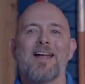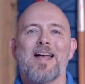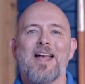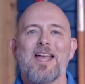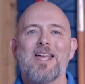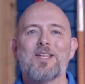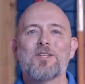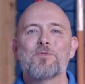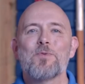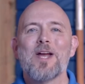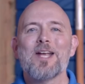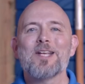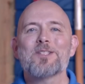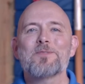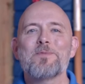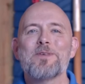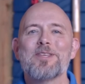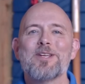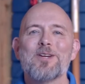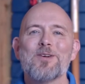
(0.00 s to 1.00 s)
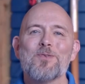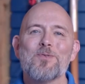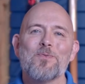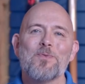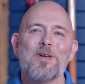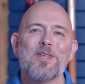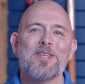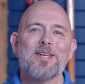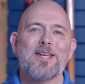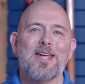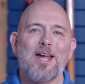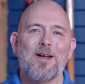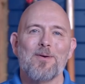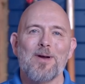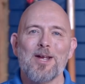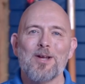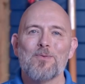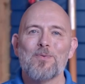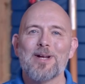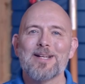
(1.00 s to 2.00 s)
Hey, Dwayne Smith here with a
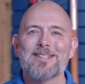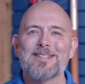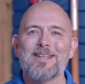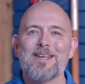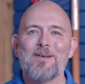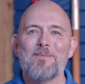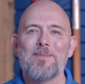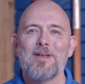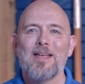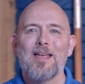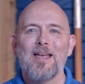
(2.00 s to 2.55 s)
K-Rain Quick Tip.